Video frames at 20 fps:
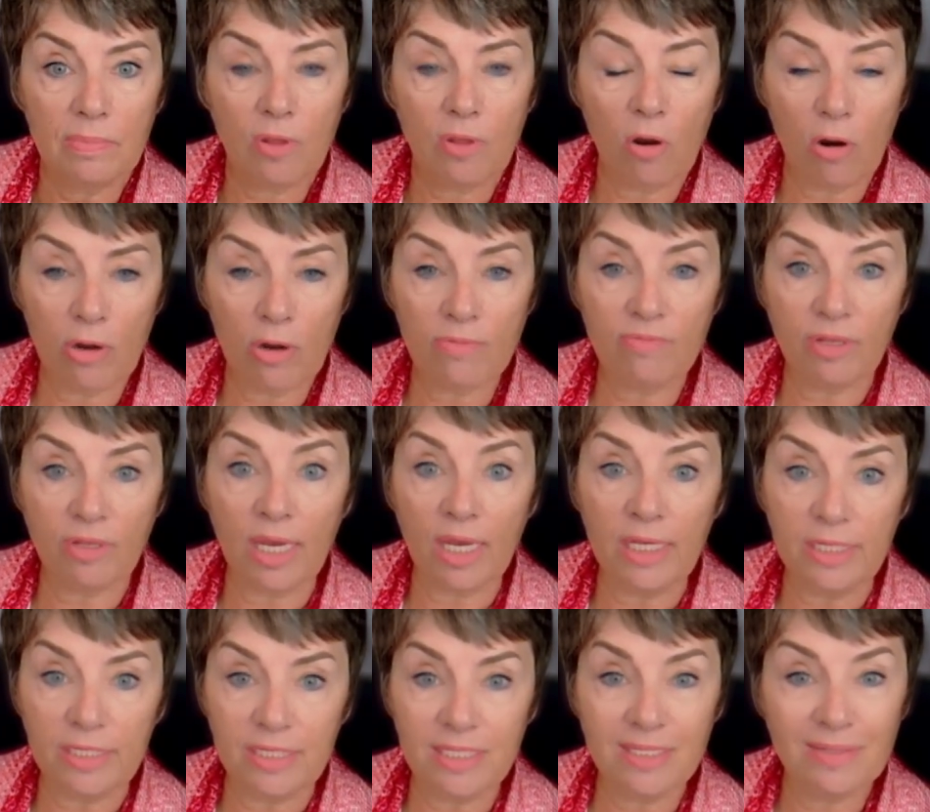of
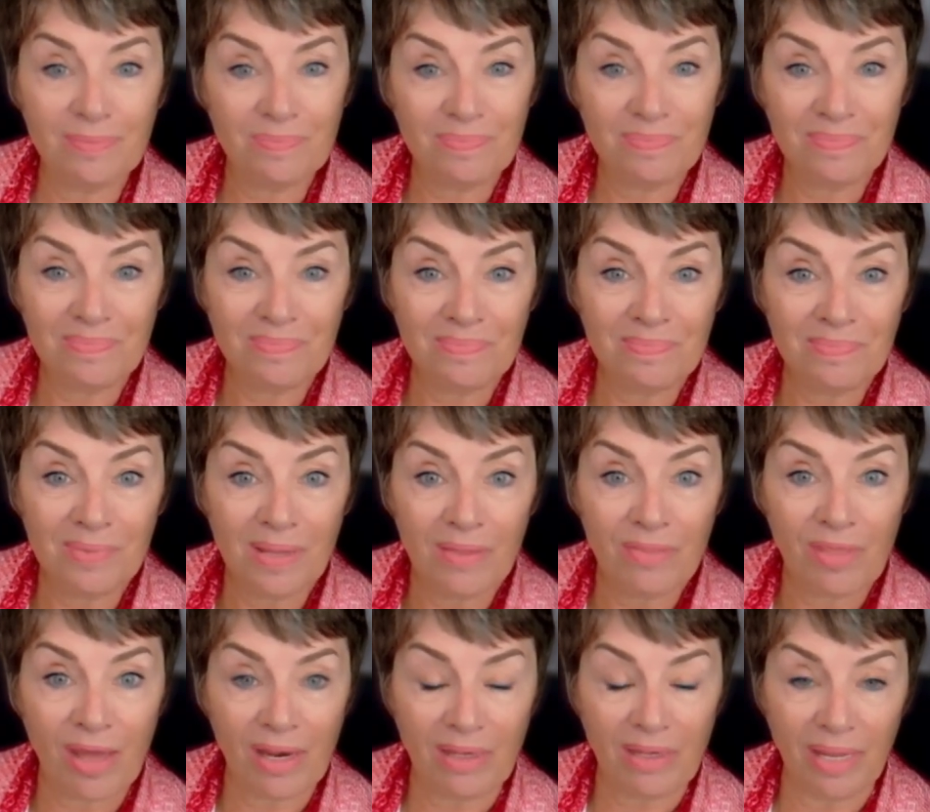light,
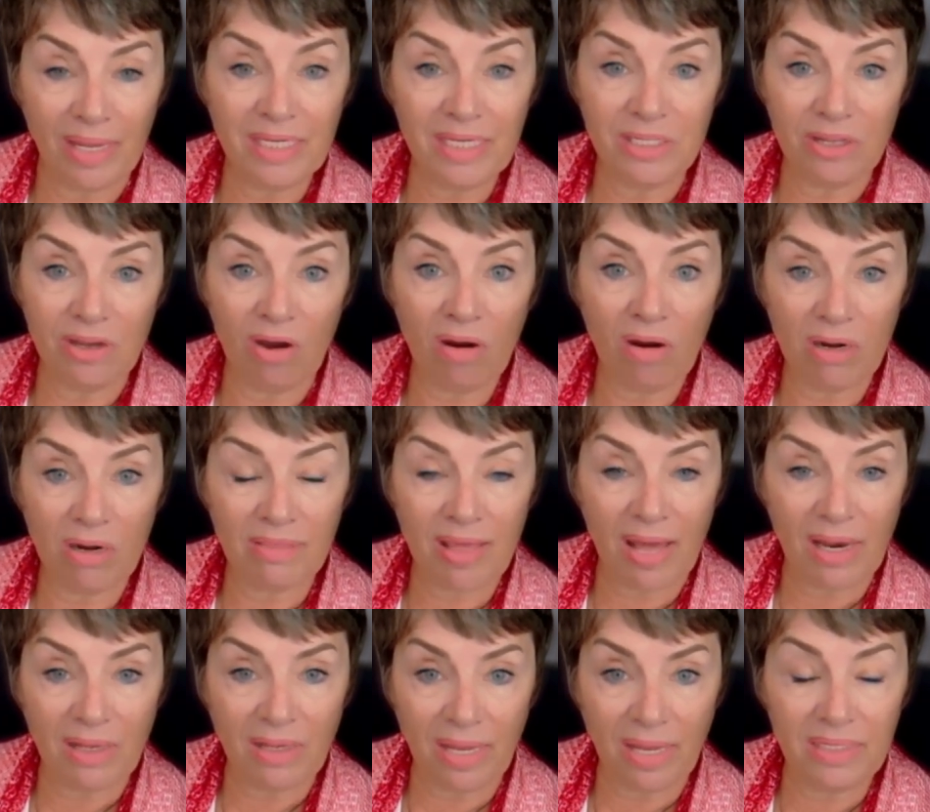that lightened heart,
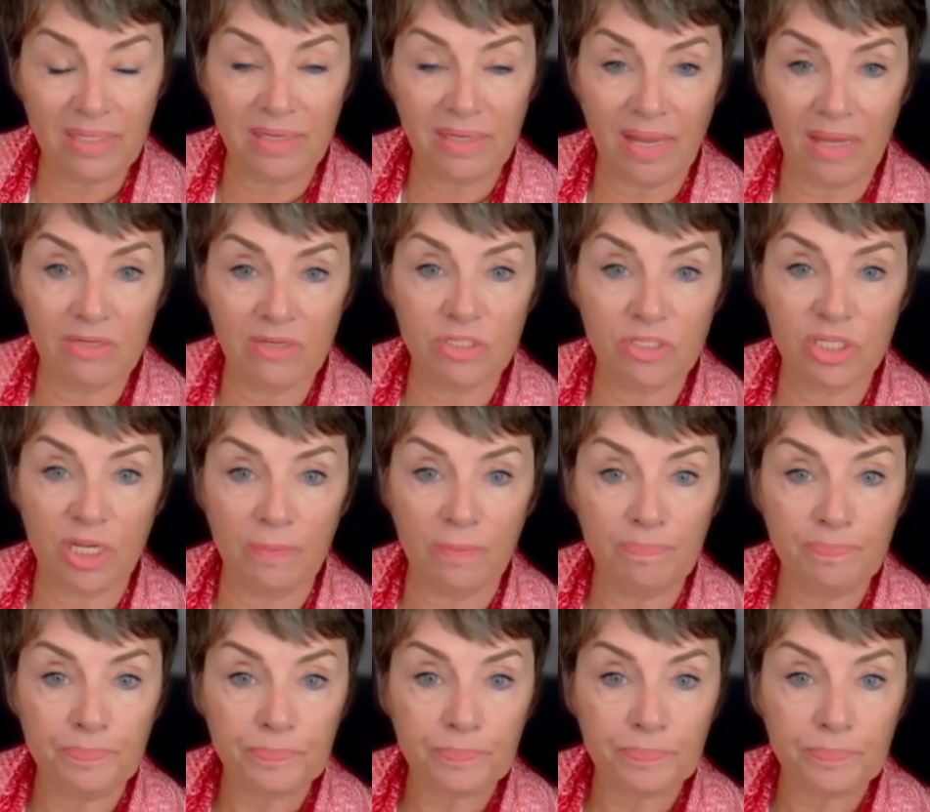that lightened energy.